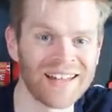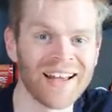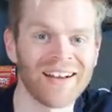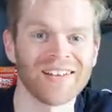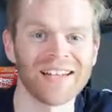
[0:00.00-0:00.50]

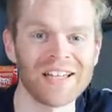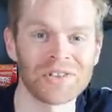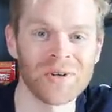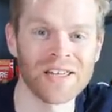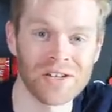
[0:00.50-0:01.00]
Now,
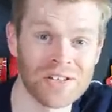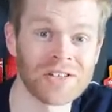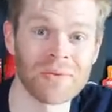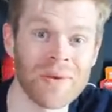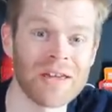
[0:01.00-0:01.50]
each week you can
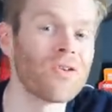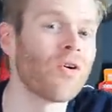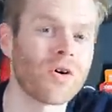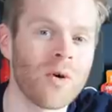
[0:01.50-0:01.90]
submit your